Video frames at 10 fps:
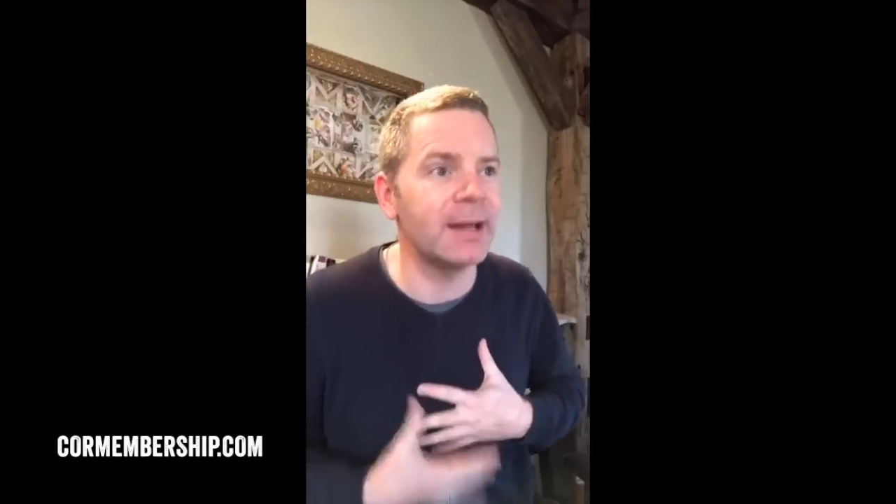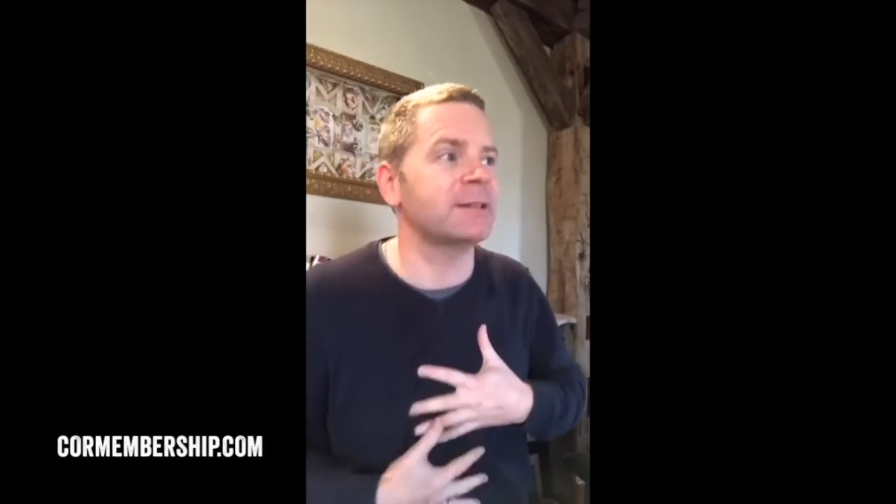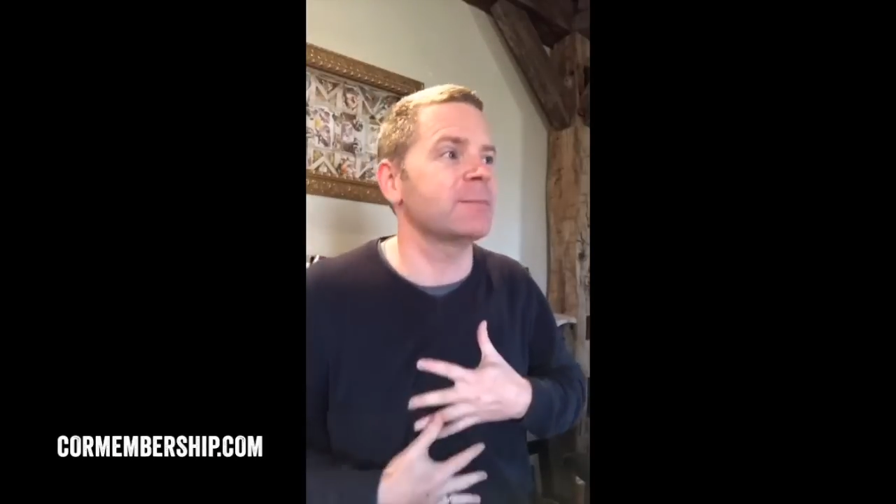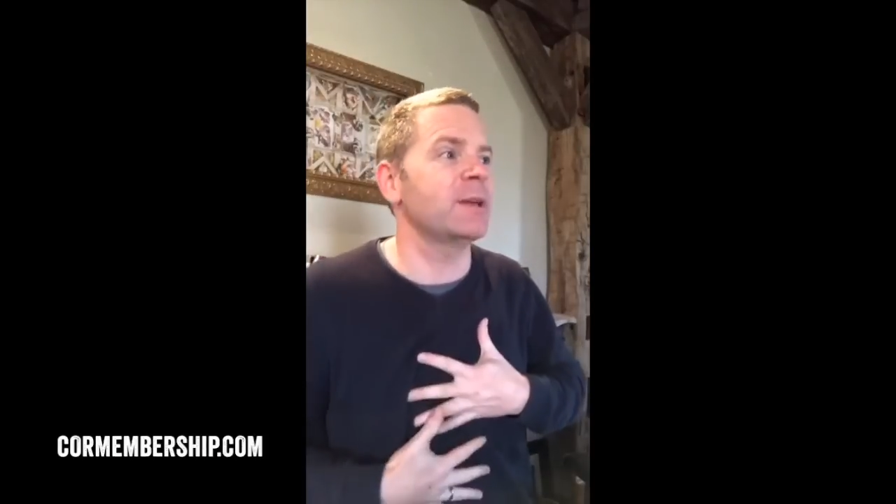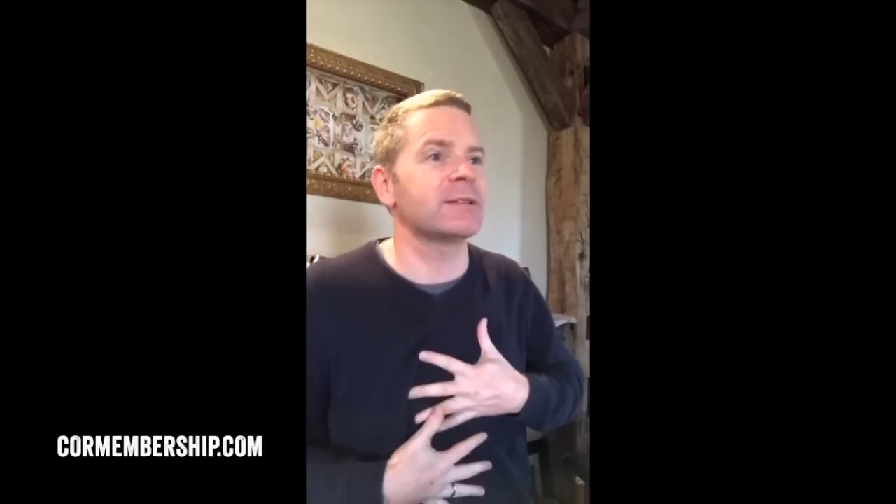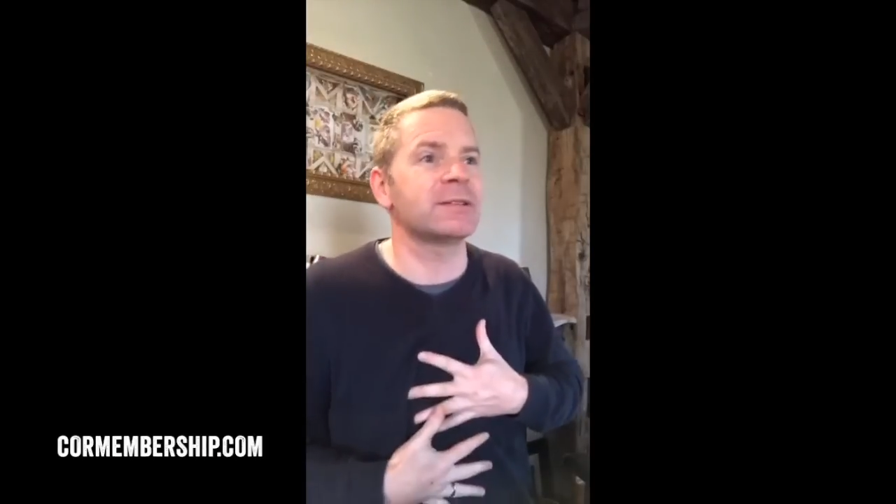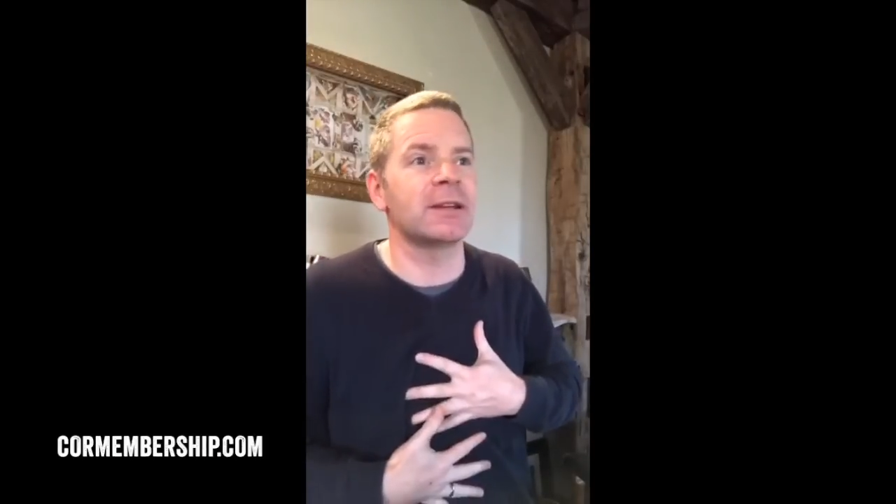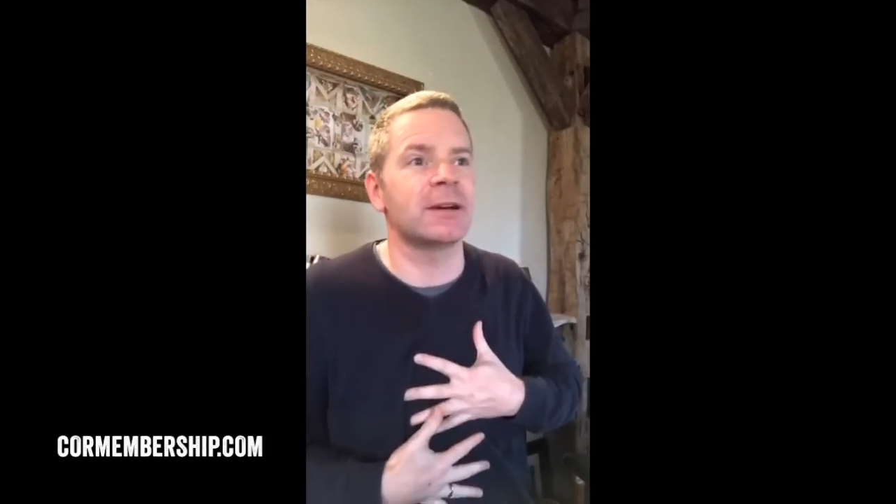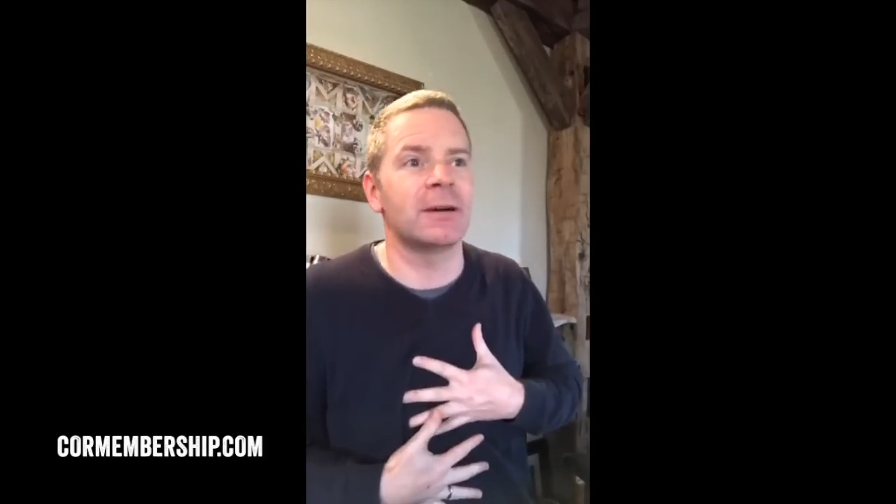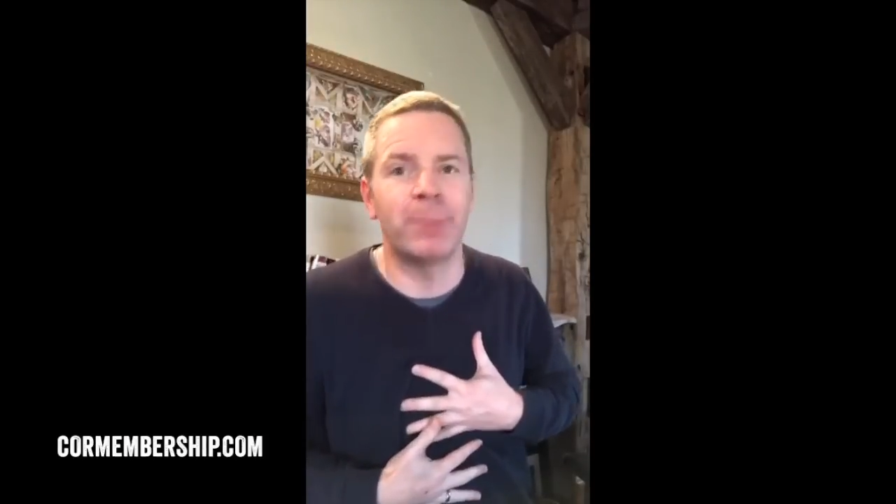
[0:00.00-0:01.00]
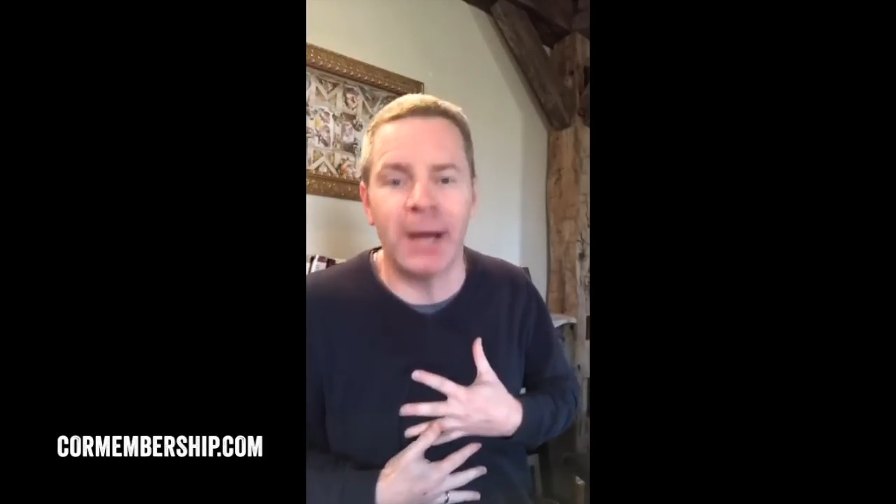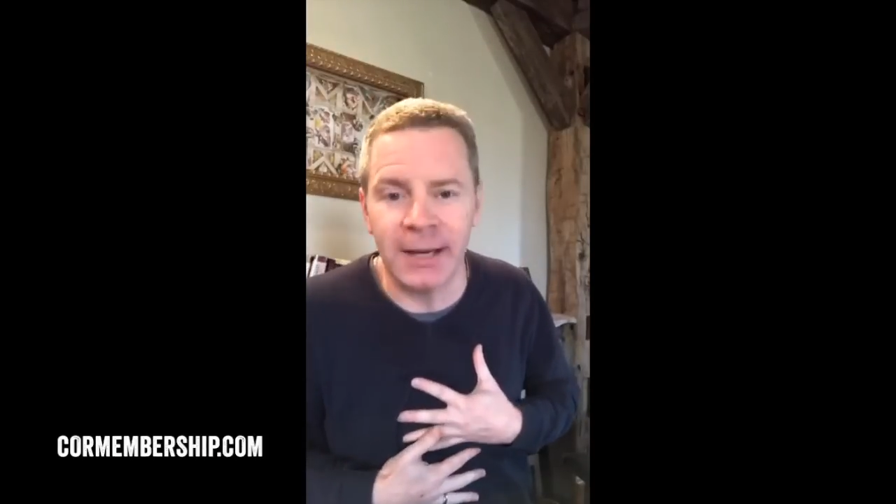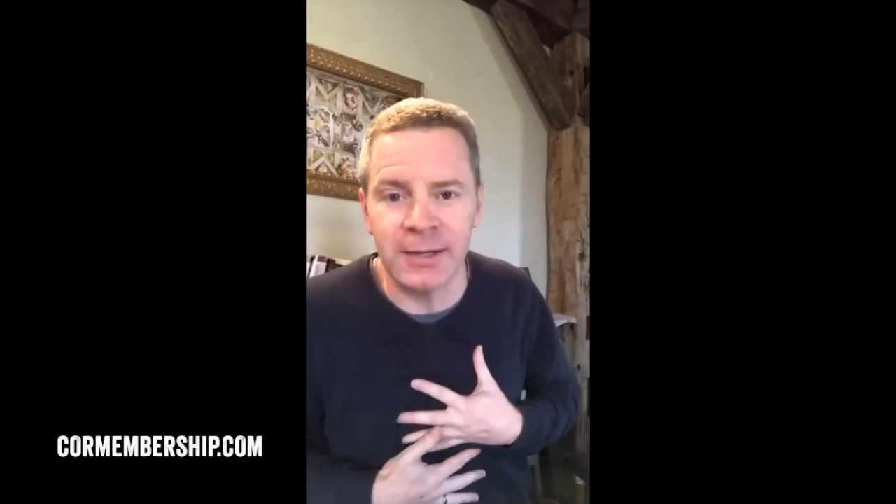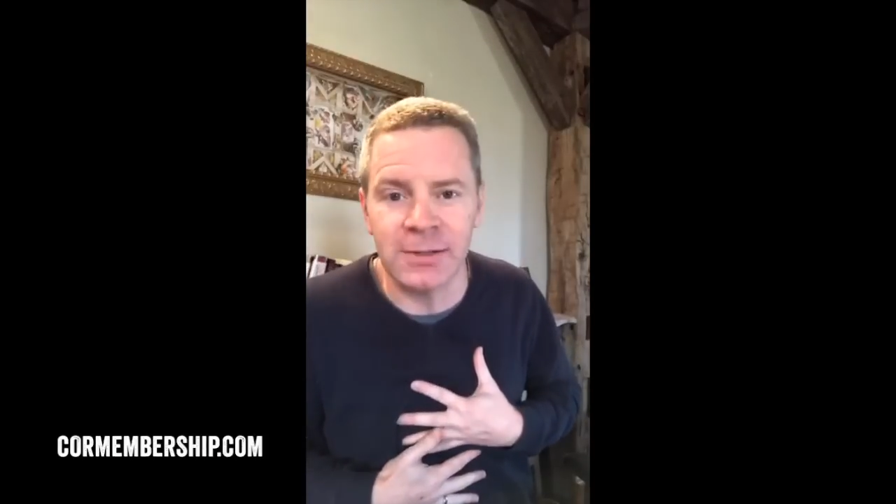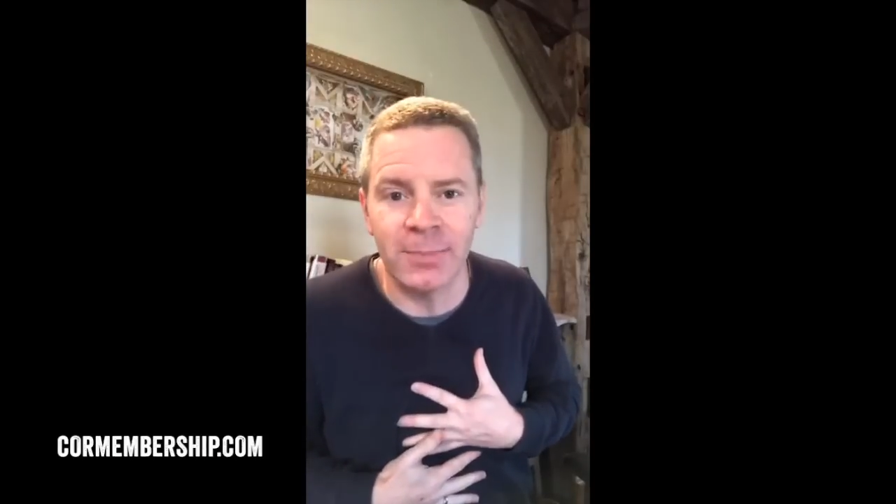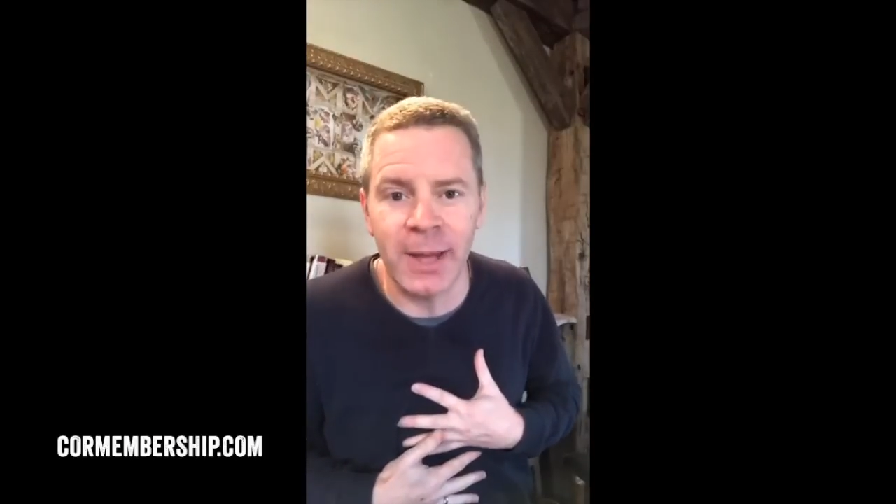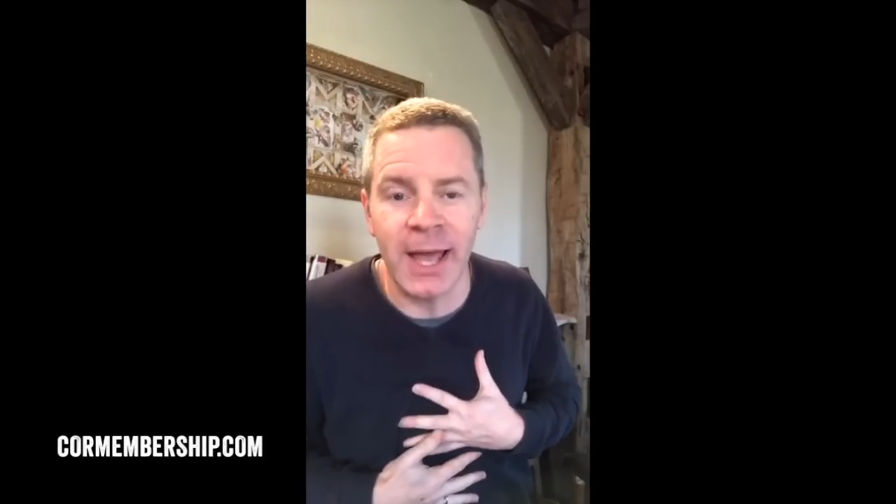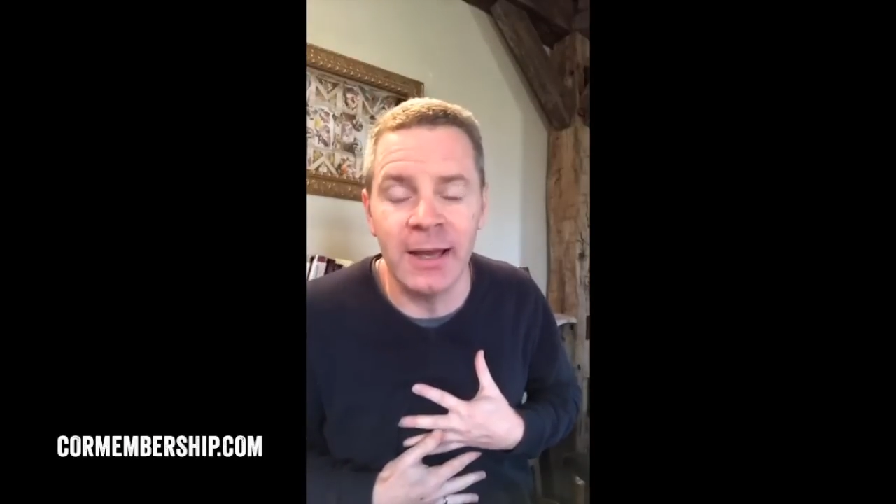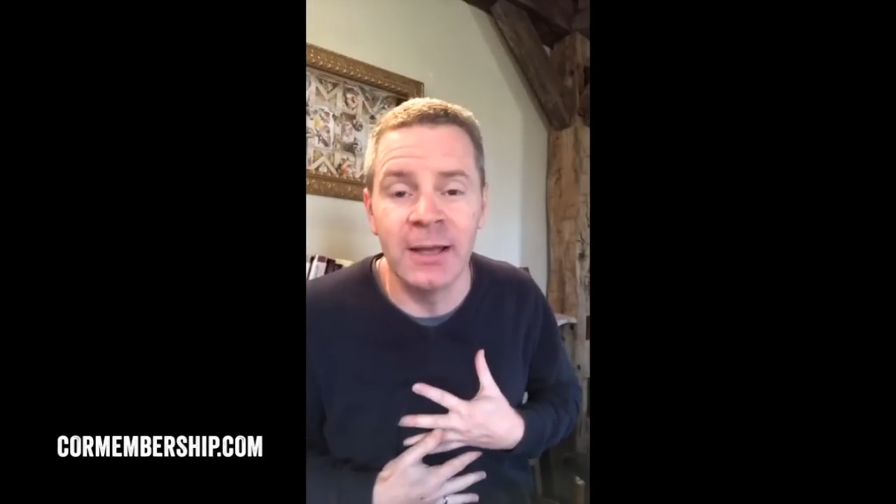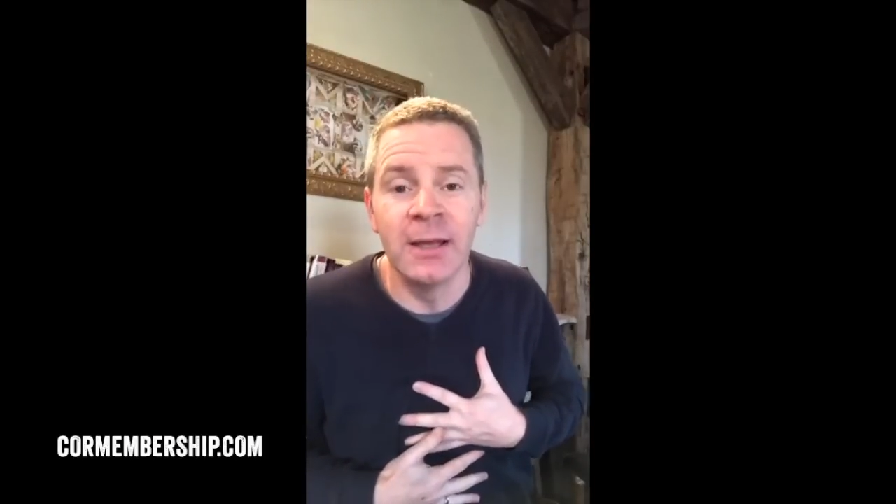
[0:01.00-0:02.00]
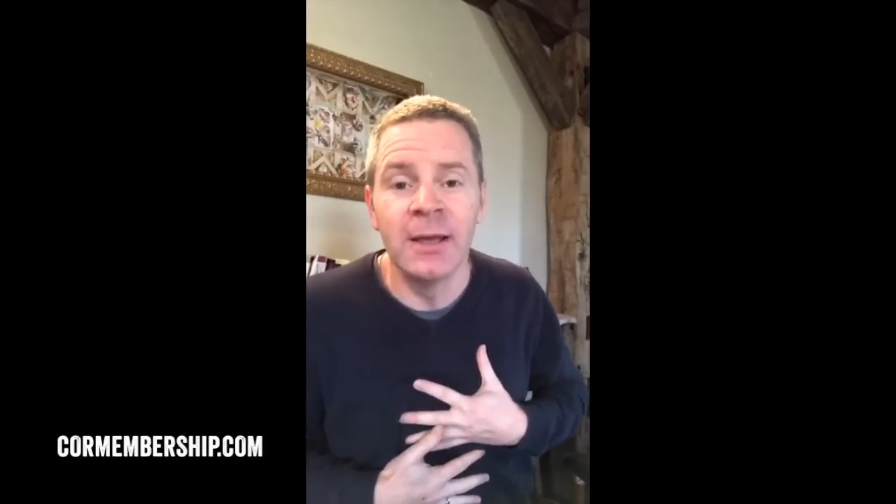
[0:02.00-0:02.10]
not to make us think our bodies are bad,